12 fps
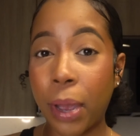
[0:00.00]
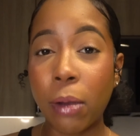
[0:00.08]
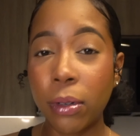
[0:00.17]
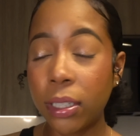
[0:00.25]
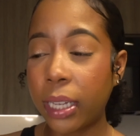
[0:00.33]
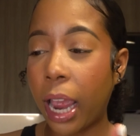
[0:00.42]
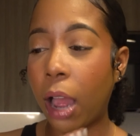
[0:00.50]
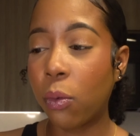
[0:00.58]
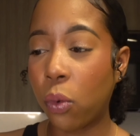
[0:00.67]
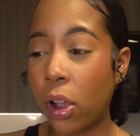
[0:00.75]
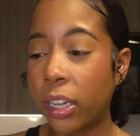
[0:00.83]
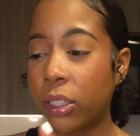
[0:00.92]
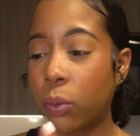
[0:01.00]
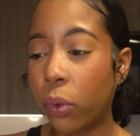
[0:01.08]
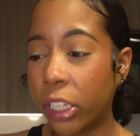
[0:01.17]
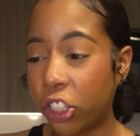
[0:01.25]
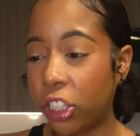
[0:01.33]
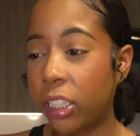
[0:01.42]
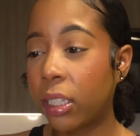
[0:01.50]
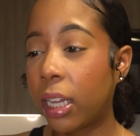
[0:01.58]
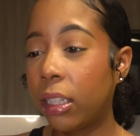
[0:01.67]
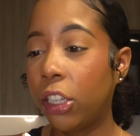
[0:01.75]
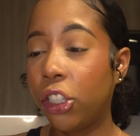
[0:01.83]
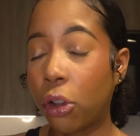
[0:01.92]
but I will say I was wishing
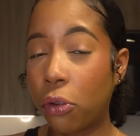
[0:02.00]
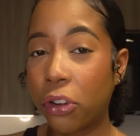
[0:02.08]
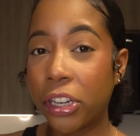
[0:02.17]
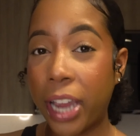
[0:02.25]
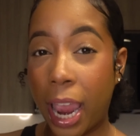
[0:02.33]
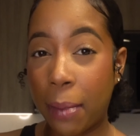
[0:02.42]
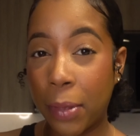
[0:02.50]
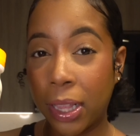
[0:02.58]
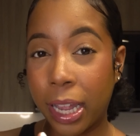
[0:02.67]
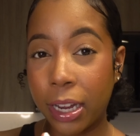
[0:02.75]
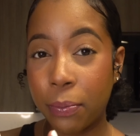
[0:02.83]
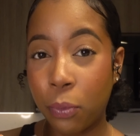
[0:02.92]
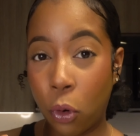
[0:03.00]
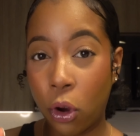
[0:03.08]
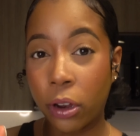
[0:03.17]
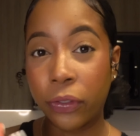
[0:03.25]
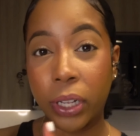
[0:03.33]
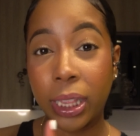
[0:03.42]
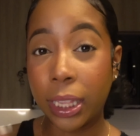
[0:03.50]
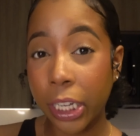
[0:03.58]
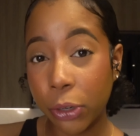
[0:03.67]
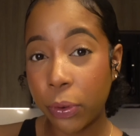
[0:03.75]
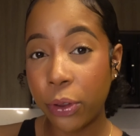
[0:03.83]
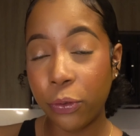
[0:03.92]
that the yogurt came in like more of a
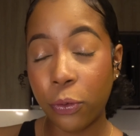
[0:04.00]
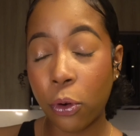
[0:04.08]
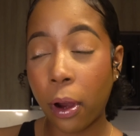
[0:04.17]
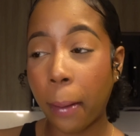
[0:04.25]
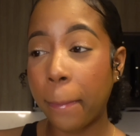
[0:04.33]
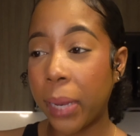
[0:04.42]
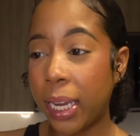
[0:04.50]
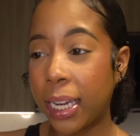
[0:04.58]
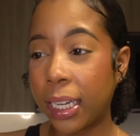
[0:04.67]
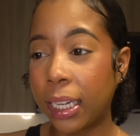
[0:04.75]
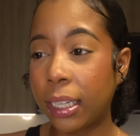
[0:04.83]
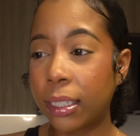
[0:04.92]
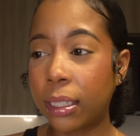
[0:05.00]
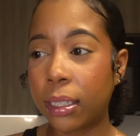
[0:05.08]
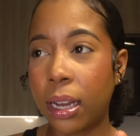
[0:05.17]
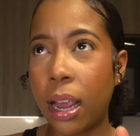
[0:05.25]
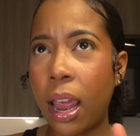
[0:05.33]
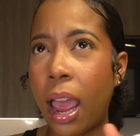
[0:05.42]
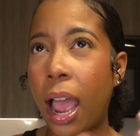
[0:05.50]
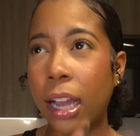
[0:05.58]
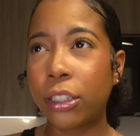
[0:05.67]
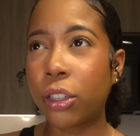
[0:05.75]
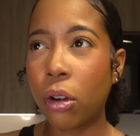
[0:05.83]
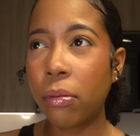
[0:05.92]
liquid form, because I
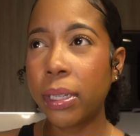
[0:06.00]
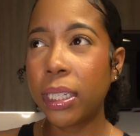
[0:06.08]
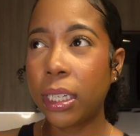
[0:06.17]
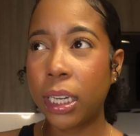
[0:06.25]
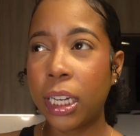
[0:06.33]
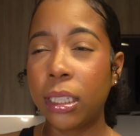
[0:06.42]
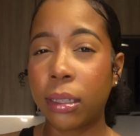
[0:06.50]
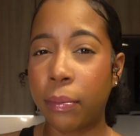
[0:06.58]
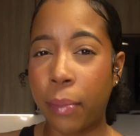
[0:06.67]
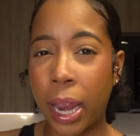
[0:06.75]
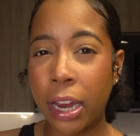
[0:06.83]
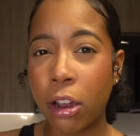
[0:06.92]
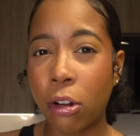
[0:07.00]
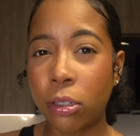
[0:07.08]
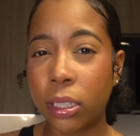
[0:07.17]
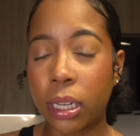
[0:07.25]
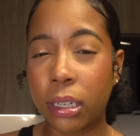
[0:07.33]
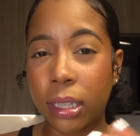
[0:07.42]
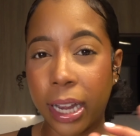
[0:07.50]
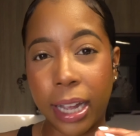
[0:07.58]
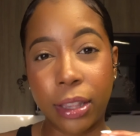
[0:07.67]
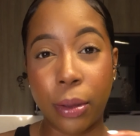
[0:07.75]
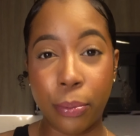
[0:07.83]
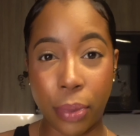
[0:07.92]
don't really eat the mangoes that are like
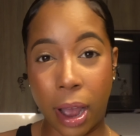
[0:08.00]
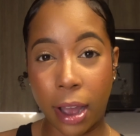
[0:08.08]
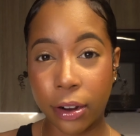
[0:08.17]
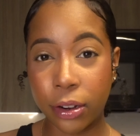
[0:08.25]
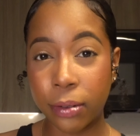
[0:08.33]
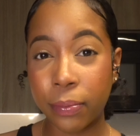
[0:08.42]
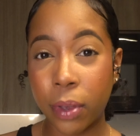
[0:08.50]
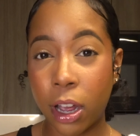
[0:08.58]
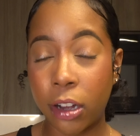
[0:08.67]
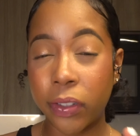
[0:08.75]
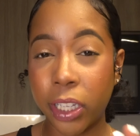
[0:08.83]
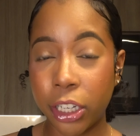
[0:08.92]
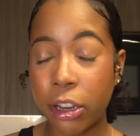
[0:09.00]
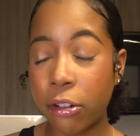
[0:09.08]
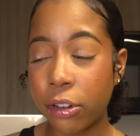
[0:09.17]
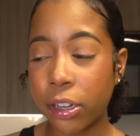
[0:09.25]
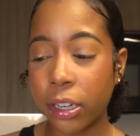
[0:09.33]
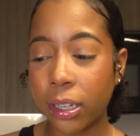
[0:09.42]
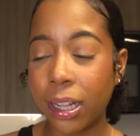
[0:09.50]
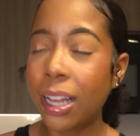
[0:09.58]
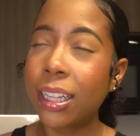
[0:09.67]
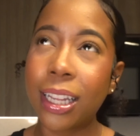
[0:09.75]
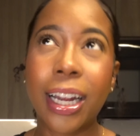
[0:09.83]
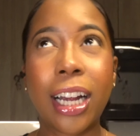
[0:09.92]
at the bottom of the yogurt.
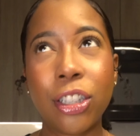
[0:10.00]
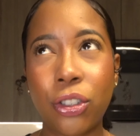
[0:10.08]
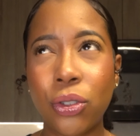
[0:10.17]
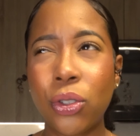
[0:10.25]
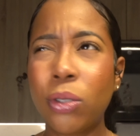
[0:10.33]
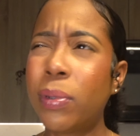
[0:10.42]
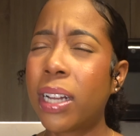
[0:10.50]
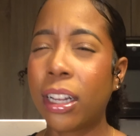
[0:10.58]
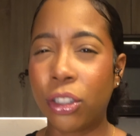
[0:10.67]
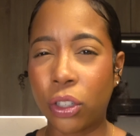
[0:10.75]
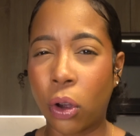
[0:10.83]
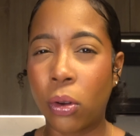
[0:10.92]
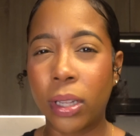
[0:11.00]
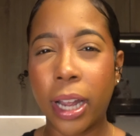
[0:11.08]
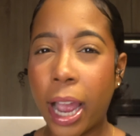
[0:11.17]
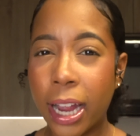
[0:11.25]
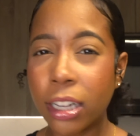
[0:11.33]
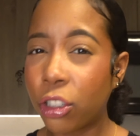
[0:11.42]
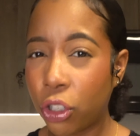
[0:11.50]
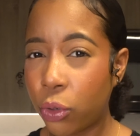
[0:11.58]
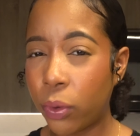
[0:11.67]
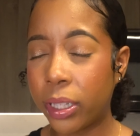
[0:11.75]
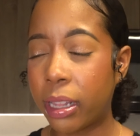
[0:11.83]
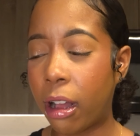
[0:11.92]
Like I do, but I don't. Like I can do
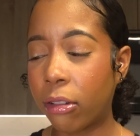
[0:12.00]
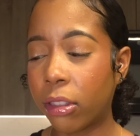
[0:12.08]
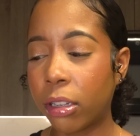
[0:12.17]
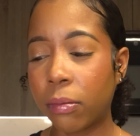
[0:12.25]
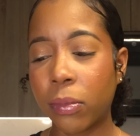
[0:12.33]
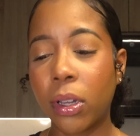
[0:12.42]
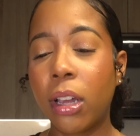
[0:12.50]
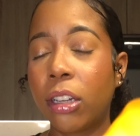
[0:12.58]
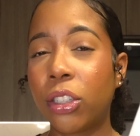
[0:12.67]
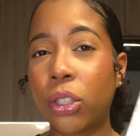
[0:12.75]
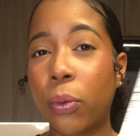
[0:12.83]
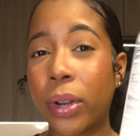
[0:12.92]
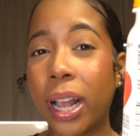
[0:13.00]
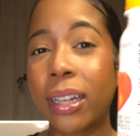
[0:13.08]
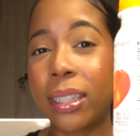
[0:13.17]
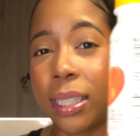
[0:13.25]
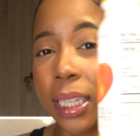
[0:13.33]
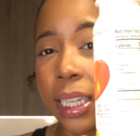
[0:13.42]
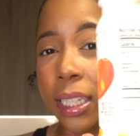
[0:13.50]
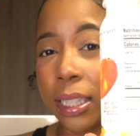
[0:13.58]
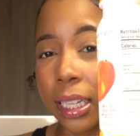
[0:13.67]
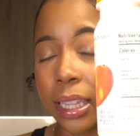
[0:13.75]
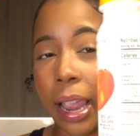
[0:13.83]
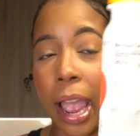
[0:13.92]
without them. So when I seen
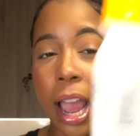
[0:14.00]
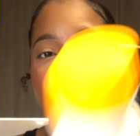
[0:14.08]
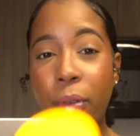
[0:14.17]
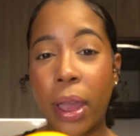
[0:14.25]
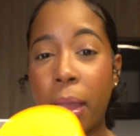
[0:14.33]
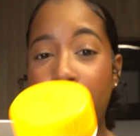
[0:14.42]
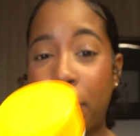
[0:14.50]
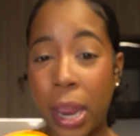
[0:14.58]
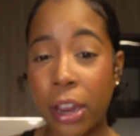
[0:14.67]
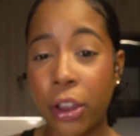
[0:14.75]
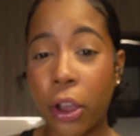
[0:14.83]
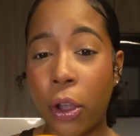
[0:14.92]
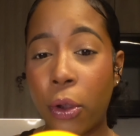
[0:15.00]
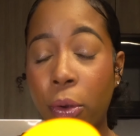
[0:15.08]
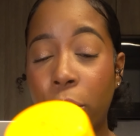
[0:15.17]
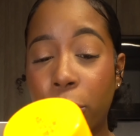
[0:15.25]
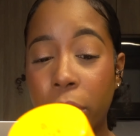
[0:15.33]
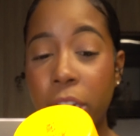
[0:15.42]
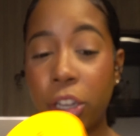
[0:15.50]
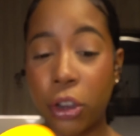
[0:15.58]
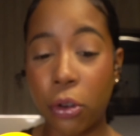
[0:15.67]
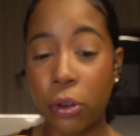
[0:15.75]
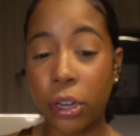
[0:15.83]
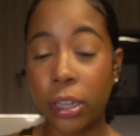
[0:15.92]
that they have a mango Greek
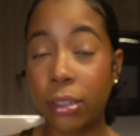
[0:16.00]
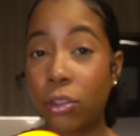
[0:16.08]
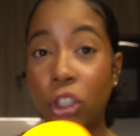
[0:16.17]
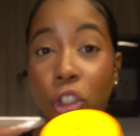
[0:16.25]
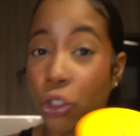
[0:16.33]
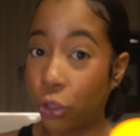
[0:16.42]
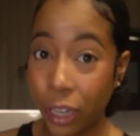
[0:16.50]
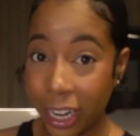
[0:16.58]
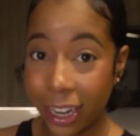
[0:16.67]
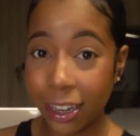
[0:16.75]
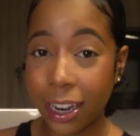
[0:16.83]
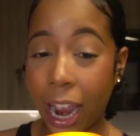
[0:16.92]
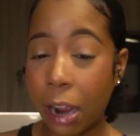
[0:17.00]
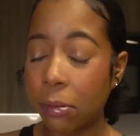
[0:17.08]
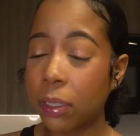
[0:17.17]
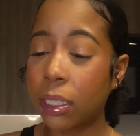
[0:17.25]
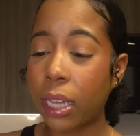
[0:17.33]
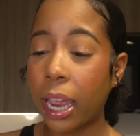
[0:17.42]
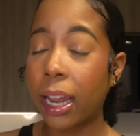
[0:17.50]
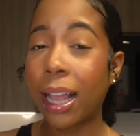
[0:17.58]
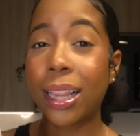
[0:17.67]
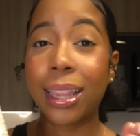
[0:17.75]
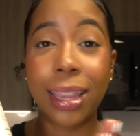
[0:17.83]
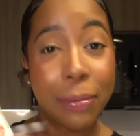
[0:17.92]
yogurt drink, I was like,
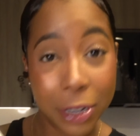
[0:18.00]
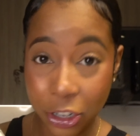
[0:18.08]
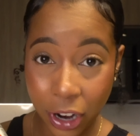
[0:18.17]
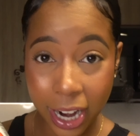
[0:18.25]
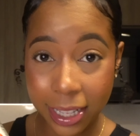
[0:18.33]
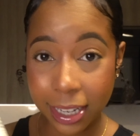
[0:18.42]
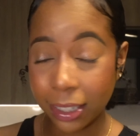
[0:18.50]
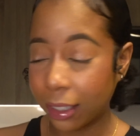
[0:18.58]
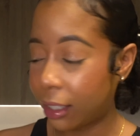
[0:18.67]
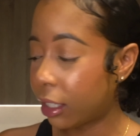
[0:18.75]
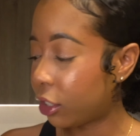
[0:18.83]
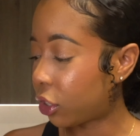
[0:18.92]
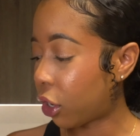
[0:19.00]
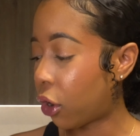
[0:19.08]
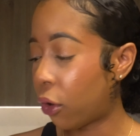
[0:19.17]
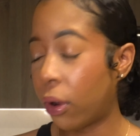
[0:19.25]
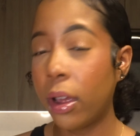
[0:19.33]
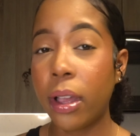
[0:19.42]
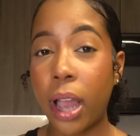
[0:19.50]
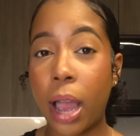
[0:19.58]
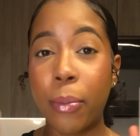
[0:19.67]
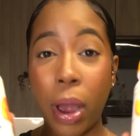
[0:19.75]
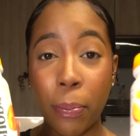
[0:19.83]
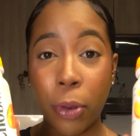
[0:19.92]
let me try this. So I
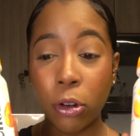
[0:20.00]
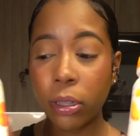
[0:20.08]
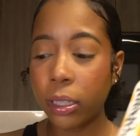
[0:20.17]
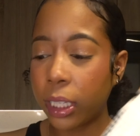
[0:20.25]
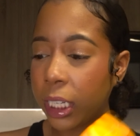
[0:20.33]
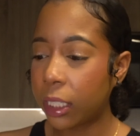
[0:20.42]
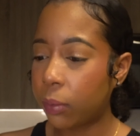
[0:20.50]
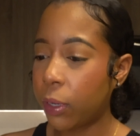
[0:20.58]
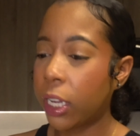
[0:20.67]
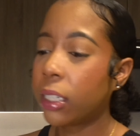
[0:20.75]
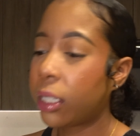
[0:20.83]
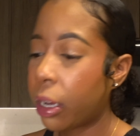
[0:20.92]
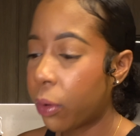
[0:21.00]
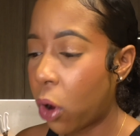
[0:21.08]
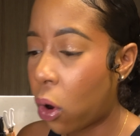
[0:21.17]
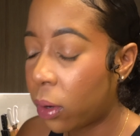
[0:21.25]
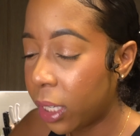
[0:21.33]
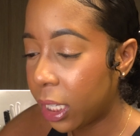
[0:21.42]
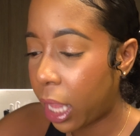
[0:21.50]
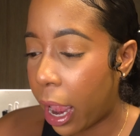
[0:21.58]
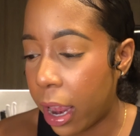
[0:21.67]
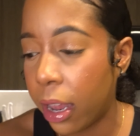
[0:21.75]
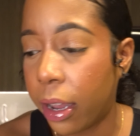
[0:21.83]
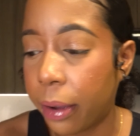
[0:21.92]
bought both of these because they were only
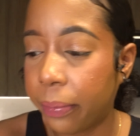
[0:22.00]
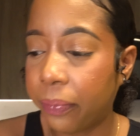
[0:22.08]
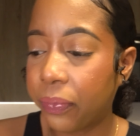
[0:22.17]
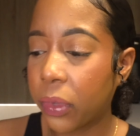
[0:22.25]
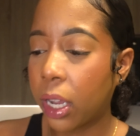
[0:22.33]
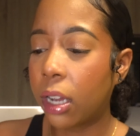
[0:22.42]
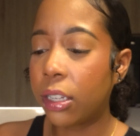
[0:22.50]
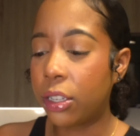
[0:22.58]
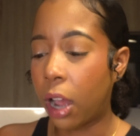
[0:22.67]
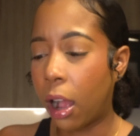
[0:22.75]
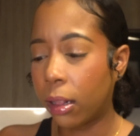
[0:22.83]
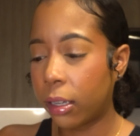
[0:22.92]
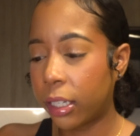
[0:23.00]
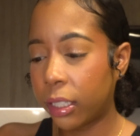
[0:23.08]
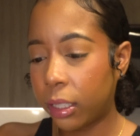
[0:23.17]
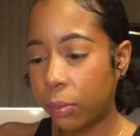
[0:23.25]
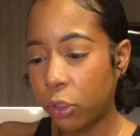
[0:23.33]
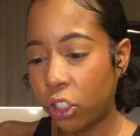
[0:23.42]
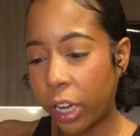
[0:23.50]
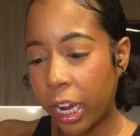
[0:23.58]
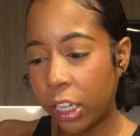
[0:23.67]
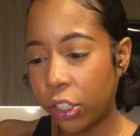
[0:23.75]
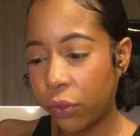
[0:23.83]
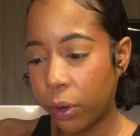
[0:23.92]
like $1 and
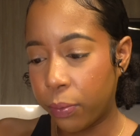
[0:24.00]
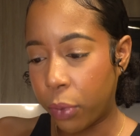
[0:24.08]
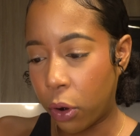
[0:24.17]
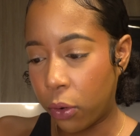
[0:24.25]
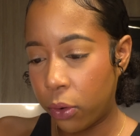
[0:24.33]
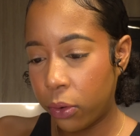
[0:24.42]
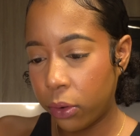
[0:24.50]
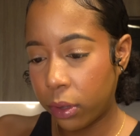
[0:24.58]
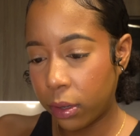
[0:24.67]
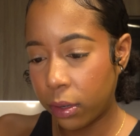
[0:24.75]
change for both.